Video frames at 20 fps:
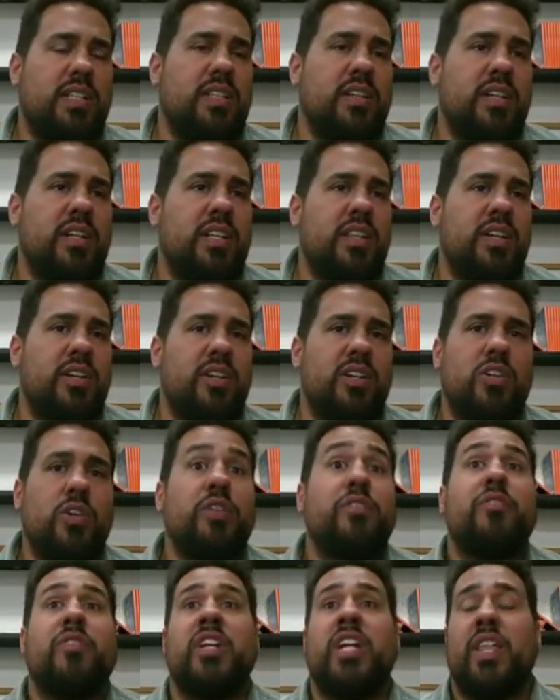they're
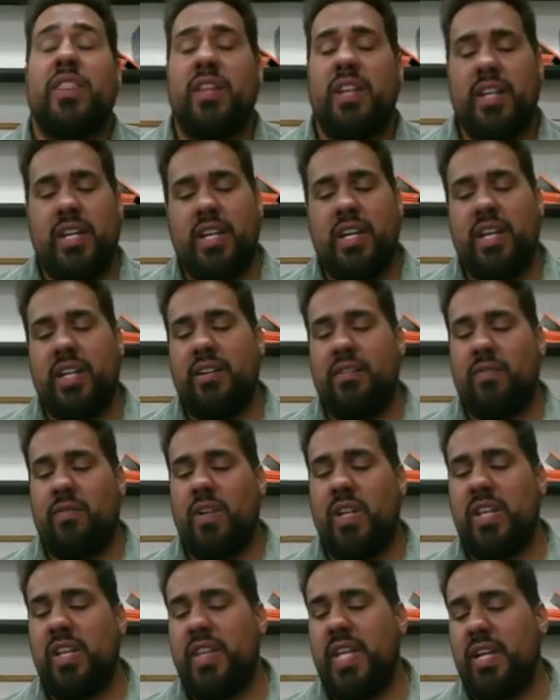good for nothing. And
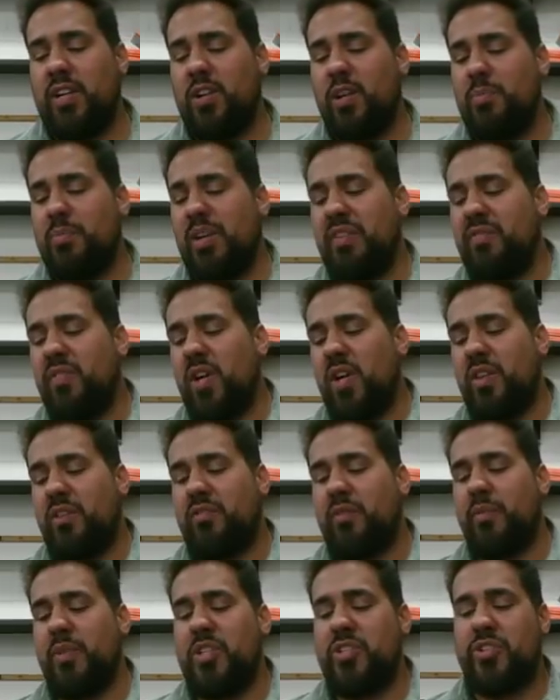really that couldn't be farther
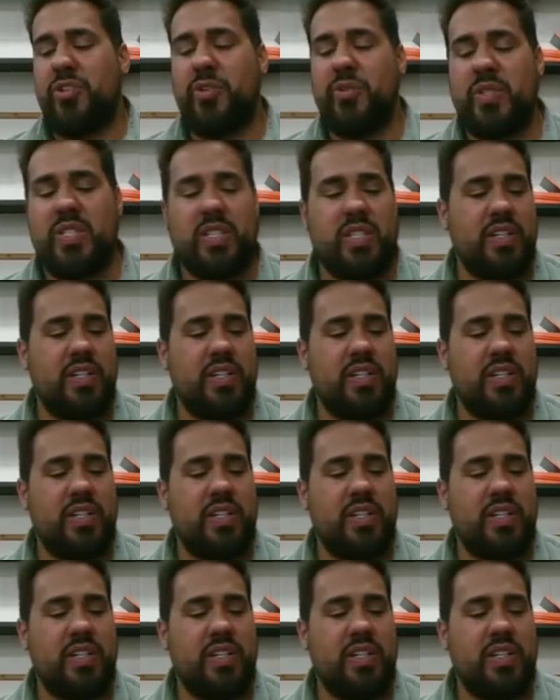from the truth.